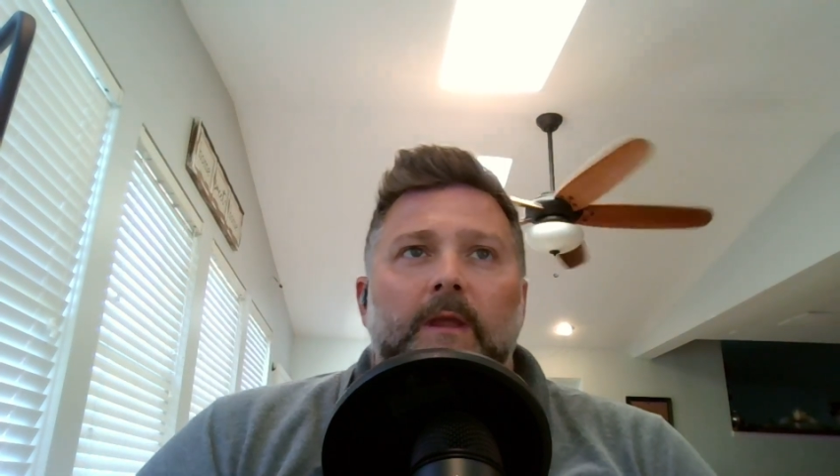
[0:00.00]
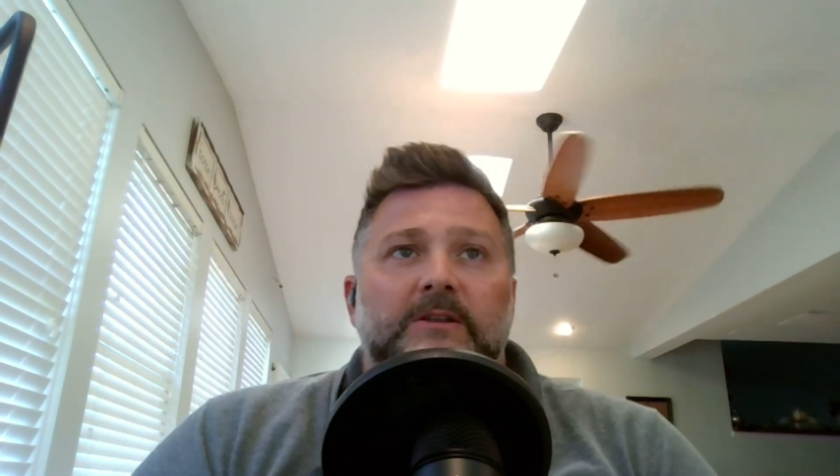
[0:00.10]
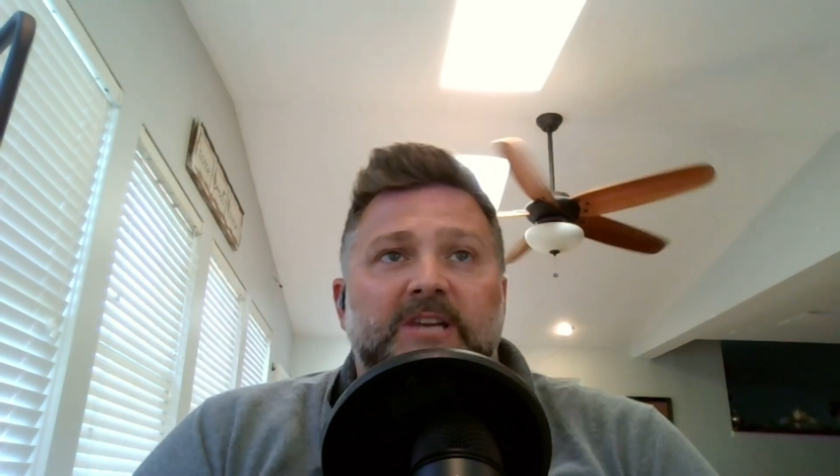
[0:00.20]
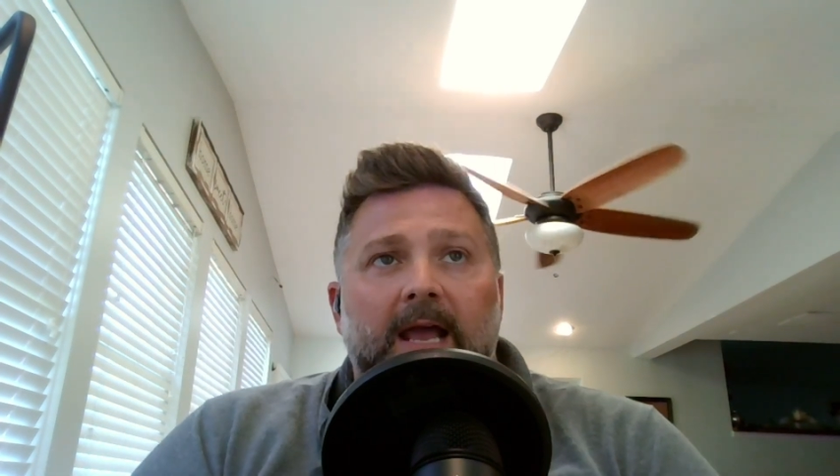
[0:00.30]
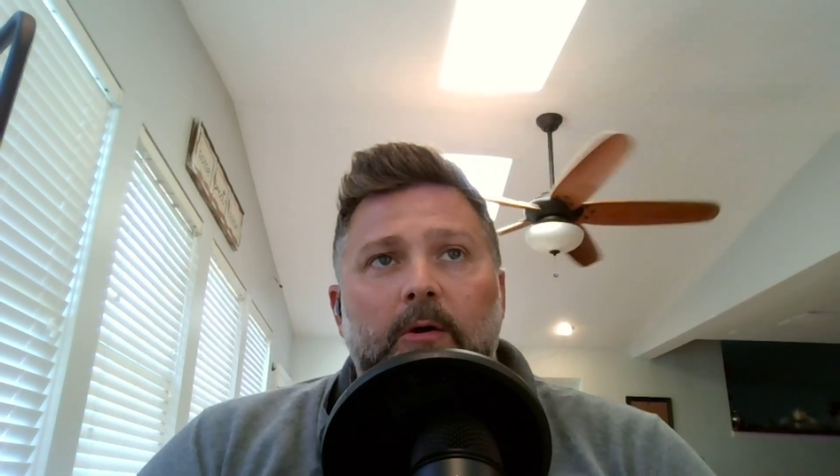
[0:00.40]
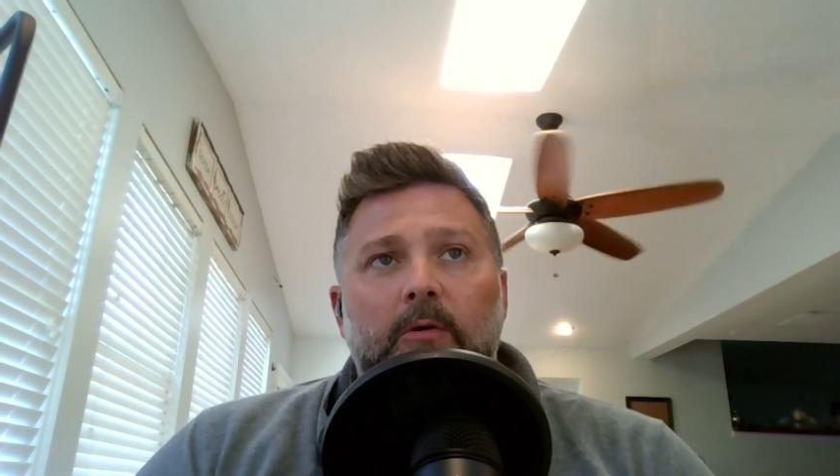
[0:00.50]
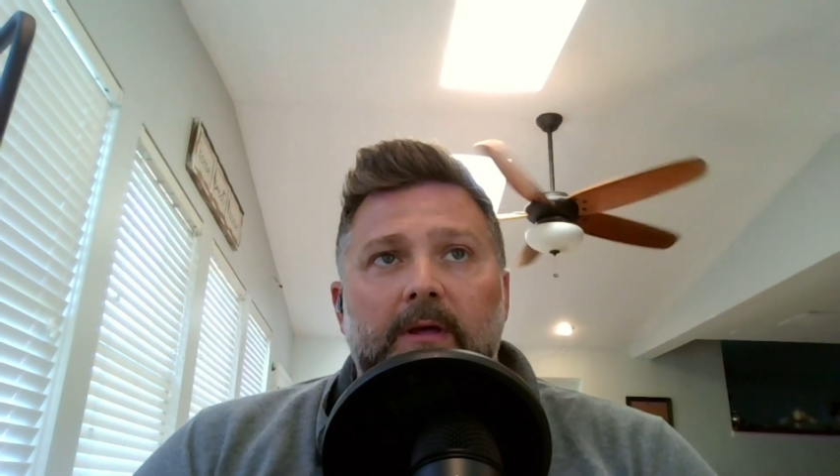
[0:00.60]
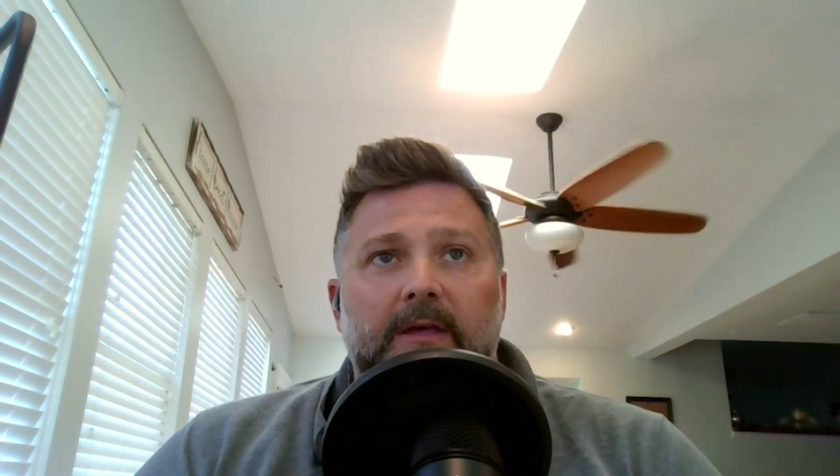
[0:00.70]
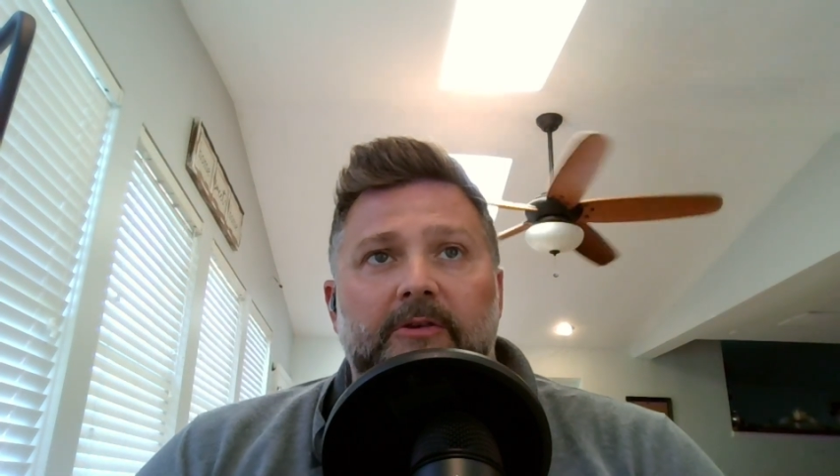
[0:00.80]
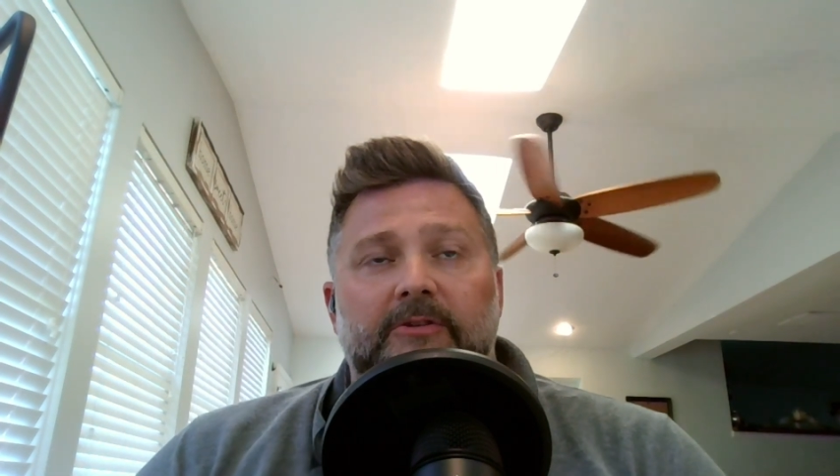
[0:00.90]
channel
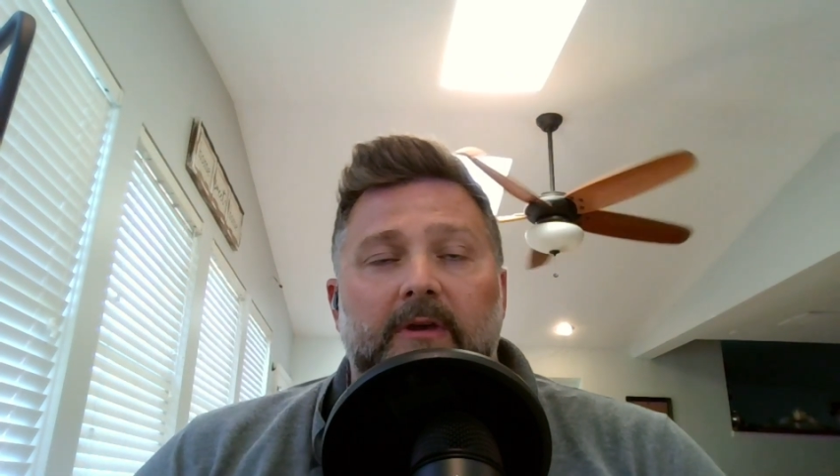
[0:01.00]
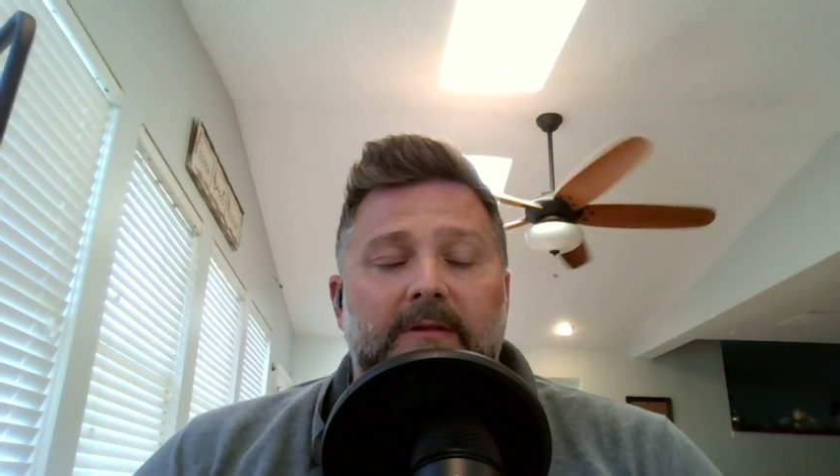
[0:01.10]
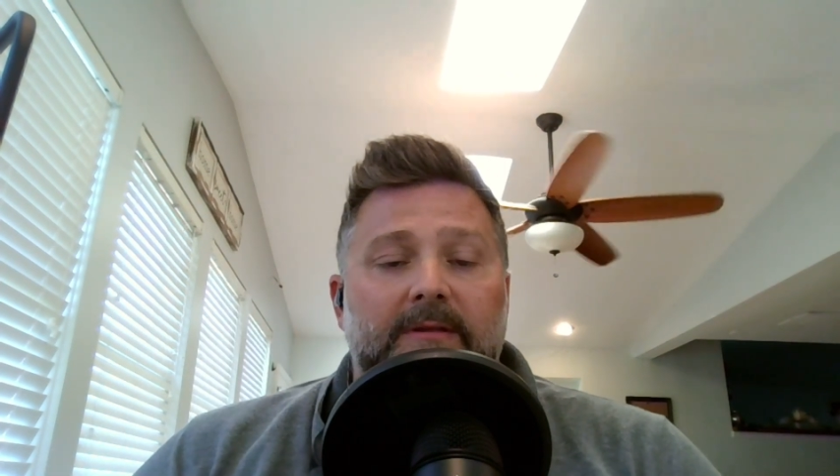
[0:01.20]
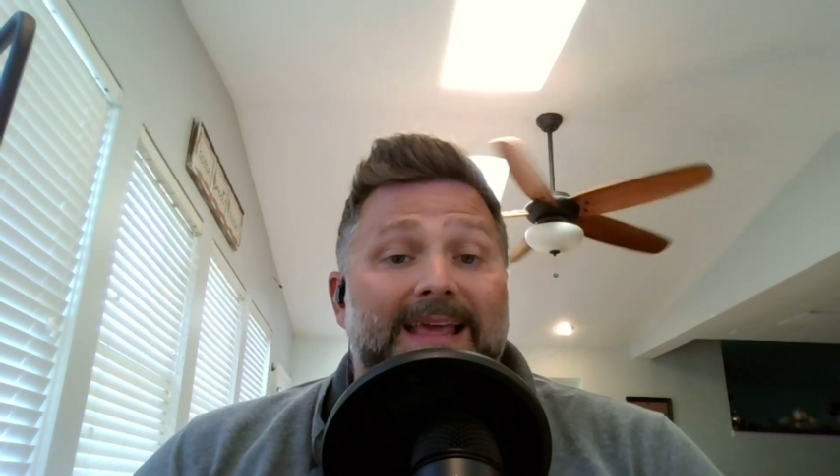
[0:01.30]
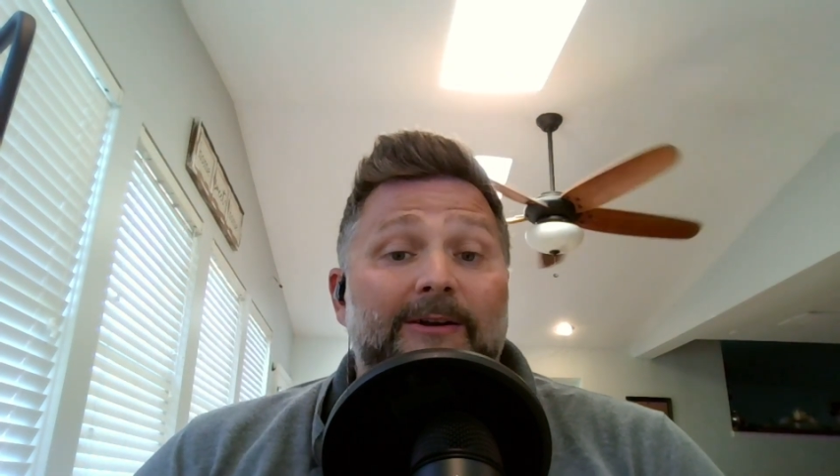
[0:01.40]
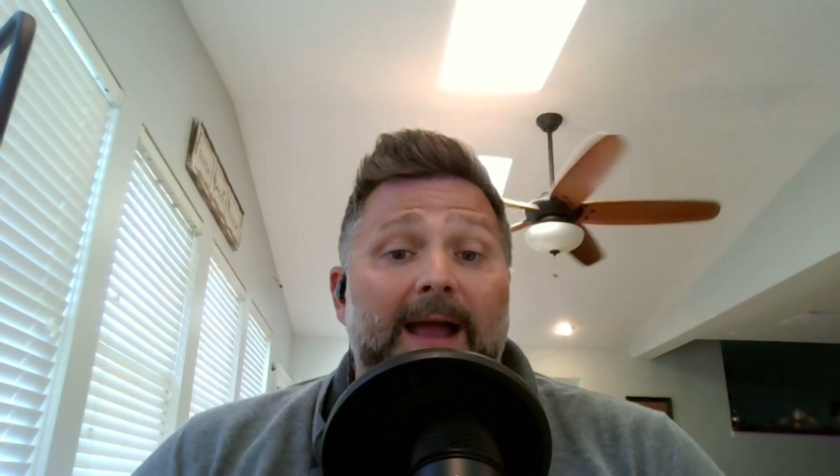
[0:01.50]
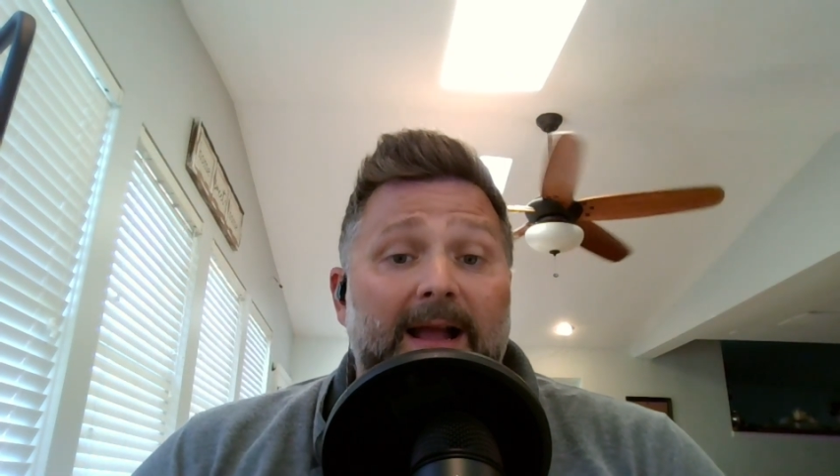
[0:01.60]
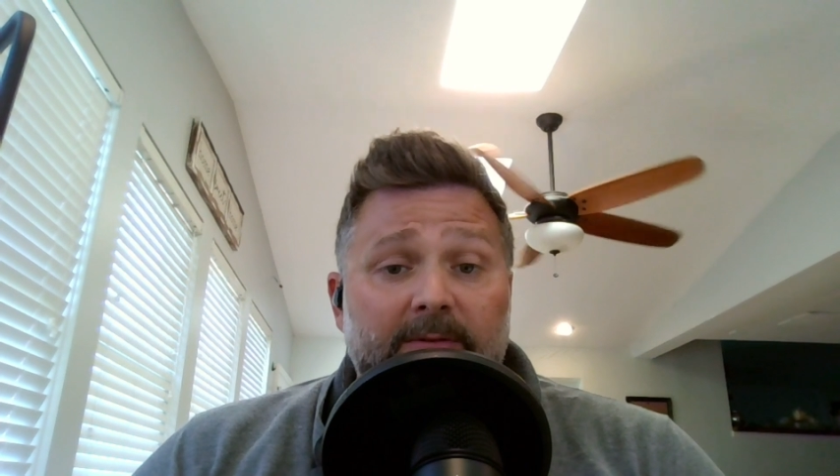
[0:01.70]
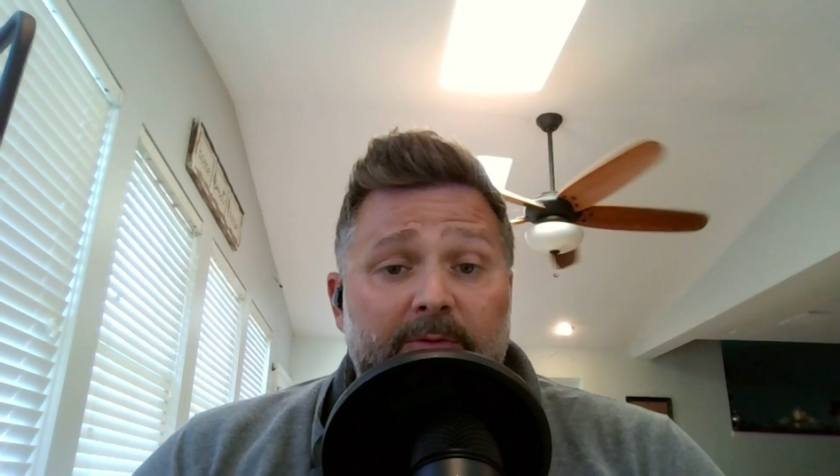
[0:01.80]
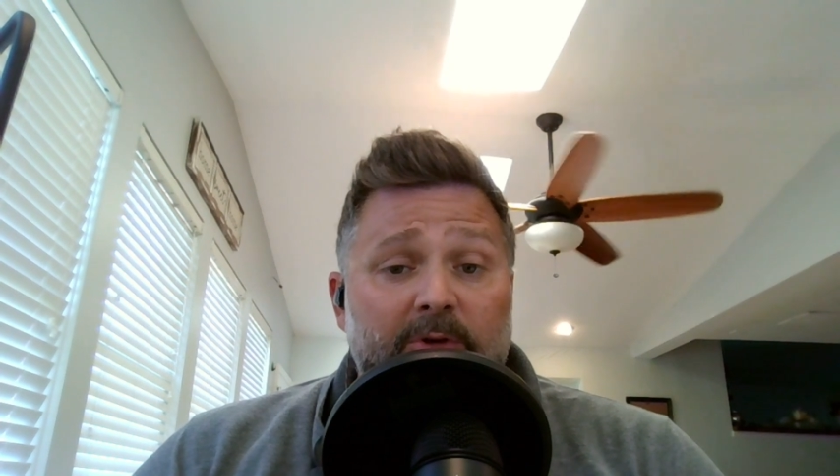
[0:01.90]
is interactive.